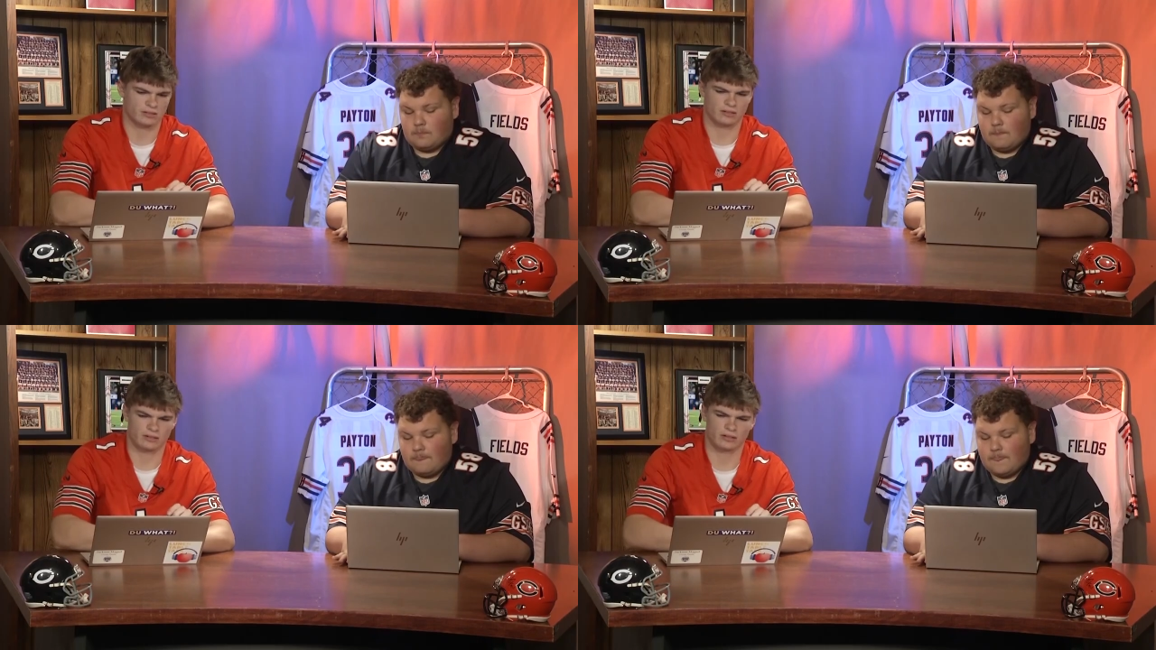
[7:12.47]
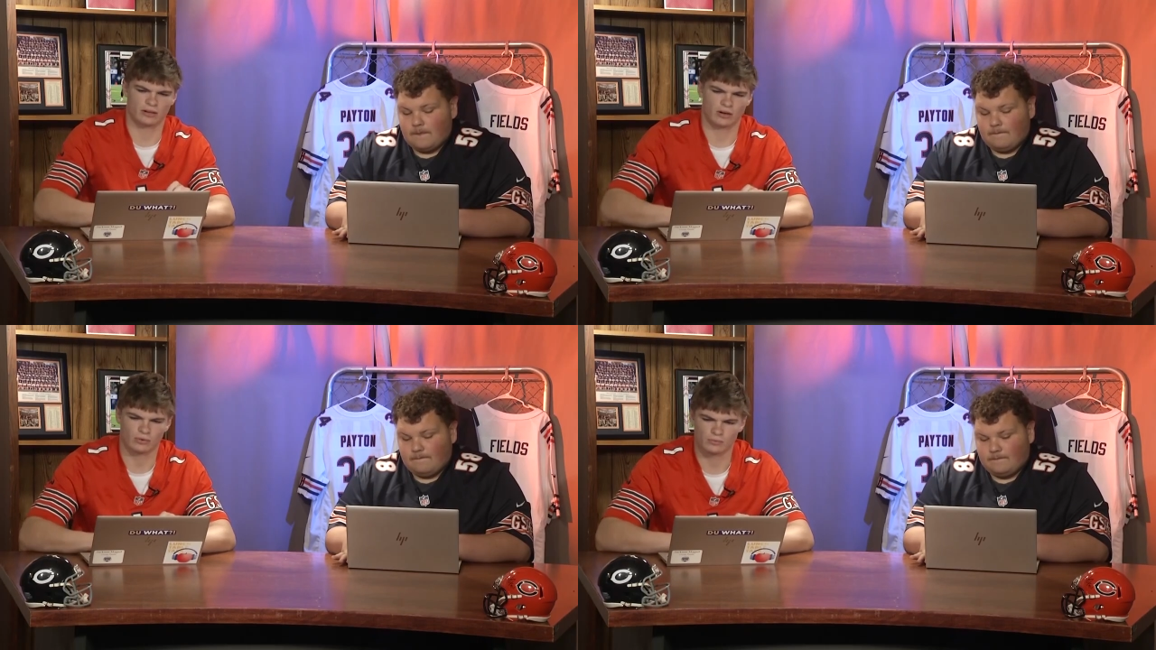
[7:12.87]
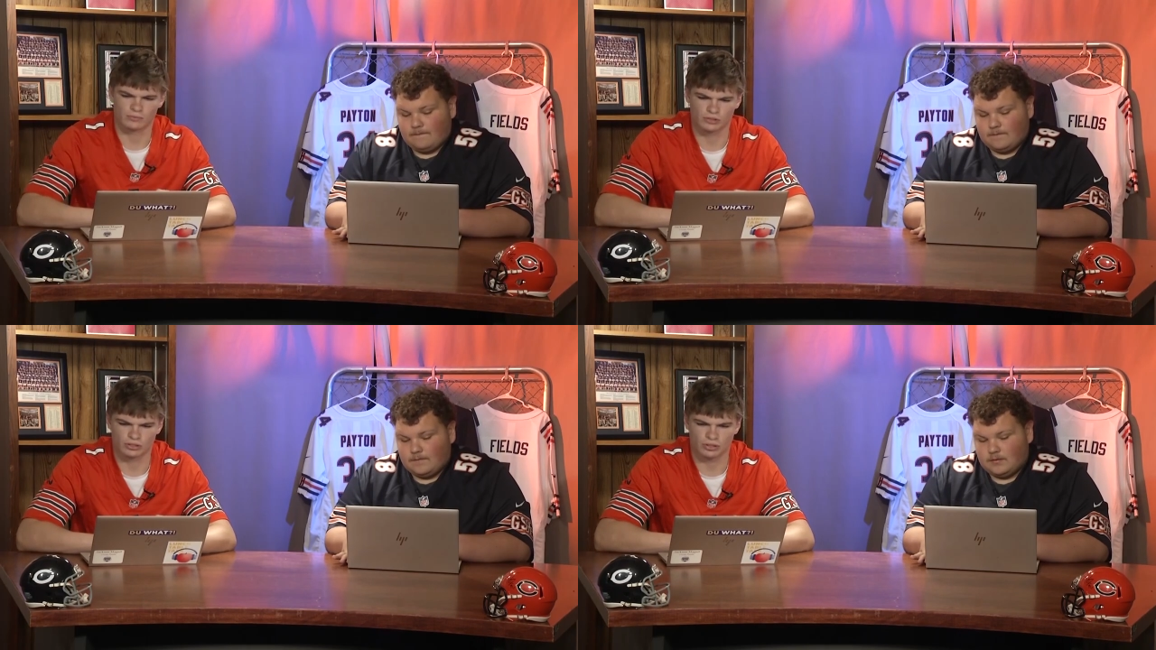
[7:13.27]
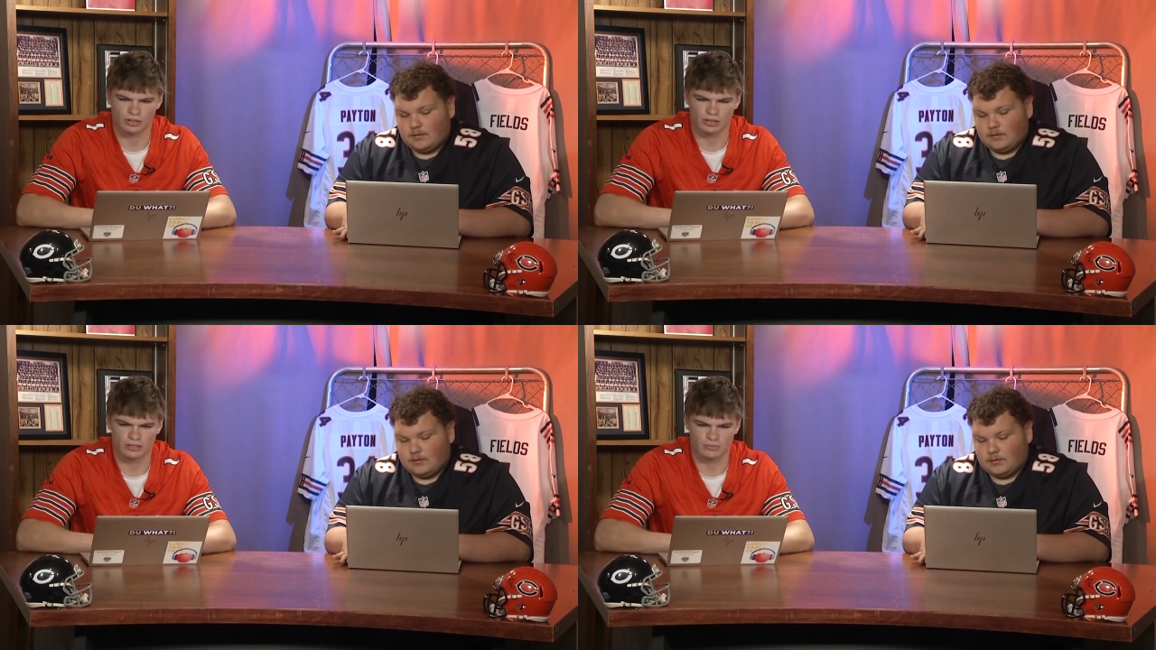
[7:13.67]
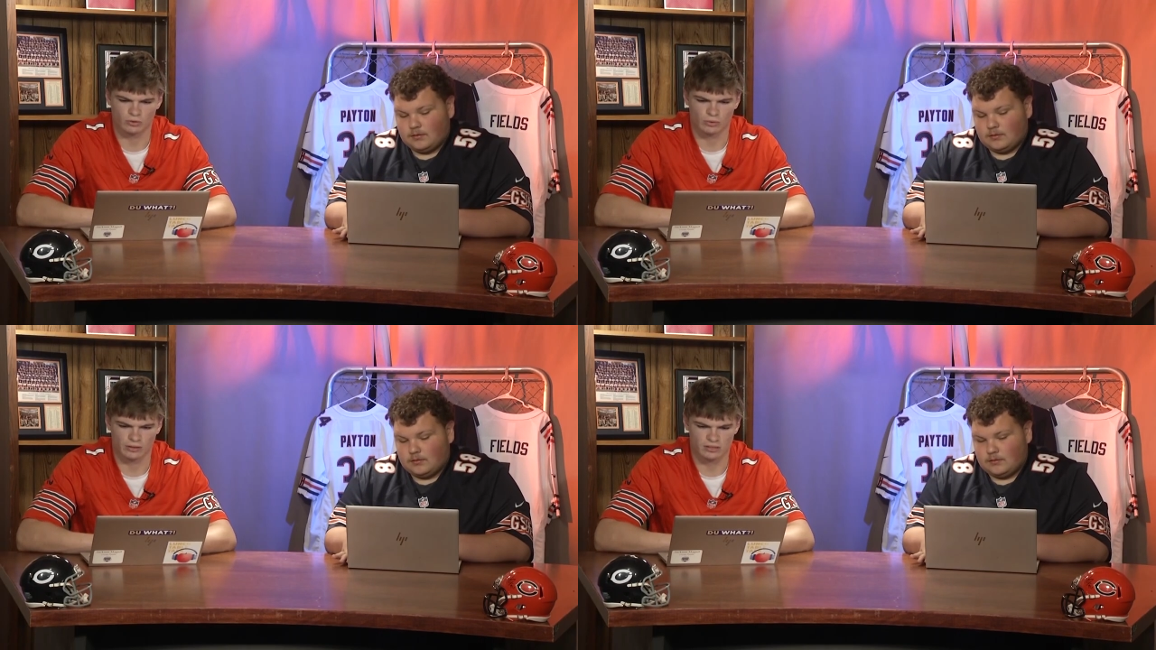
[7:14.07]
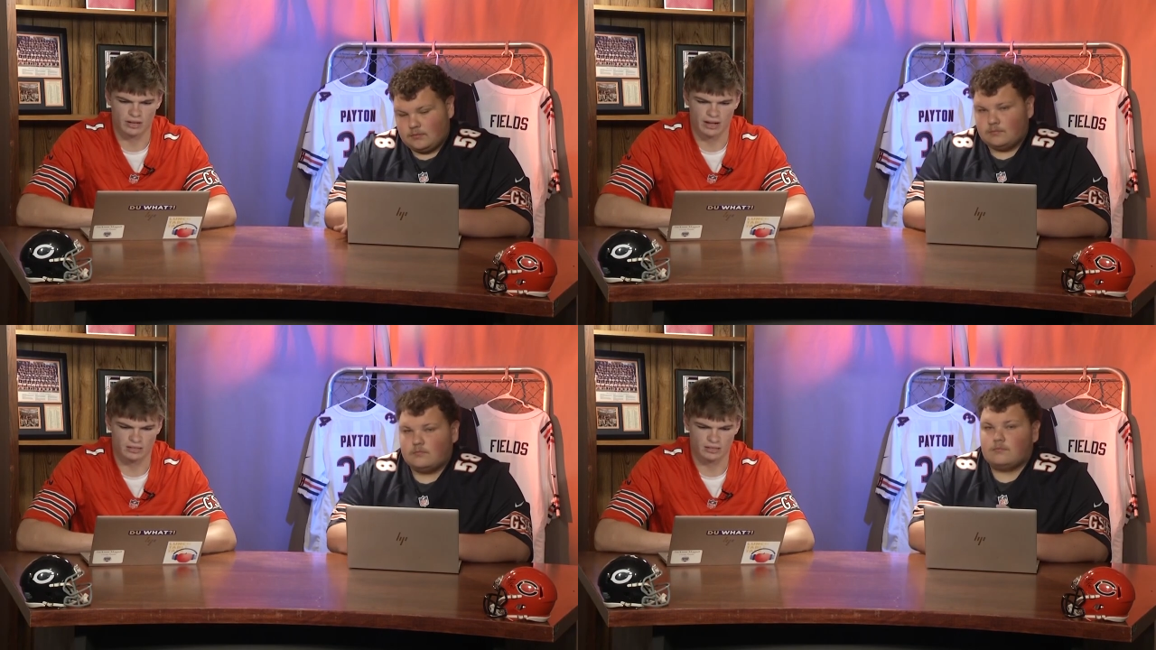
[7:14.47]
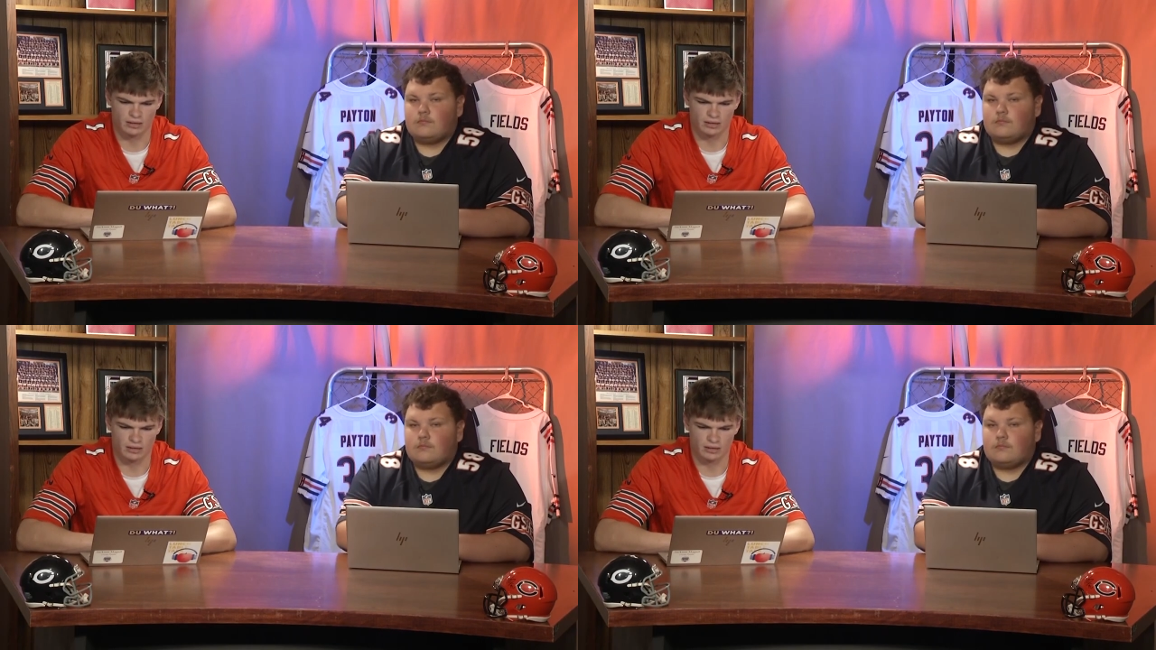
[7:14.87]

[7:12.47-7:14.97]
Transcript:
Speaker 1: and you know, just looking at some quick stats here.